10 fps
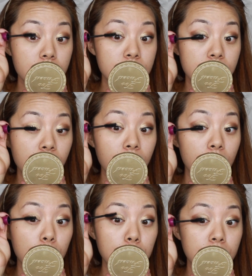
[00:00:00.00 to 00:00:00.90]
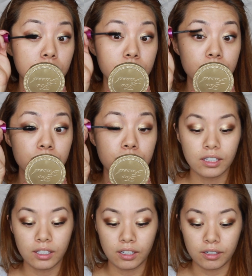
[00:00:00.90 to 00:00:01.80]
stay up.
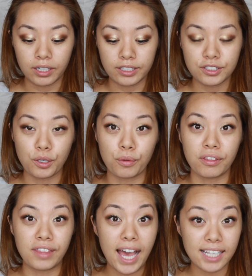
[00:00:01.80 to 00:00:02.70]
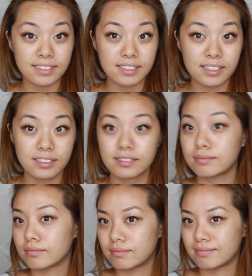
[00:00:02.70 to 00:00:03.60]
Alright, so that
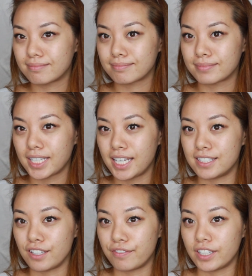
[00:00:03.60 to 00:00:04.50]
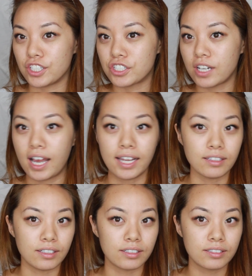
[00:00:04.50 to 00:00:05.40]
is the finished eye
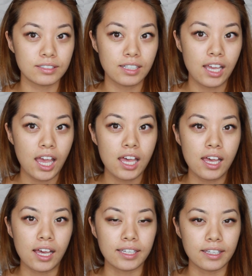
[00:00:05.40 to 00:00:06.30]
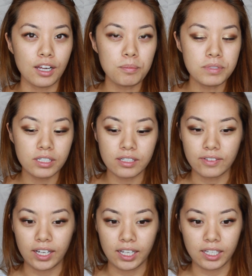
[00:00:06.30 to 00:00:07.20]
look. I cannot believe
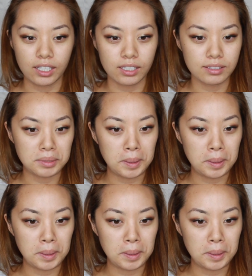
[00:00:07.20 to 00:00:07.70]
I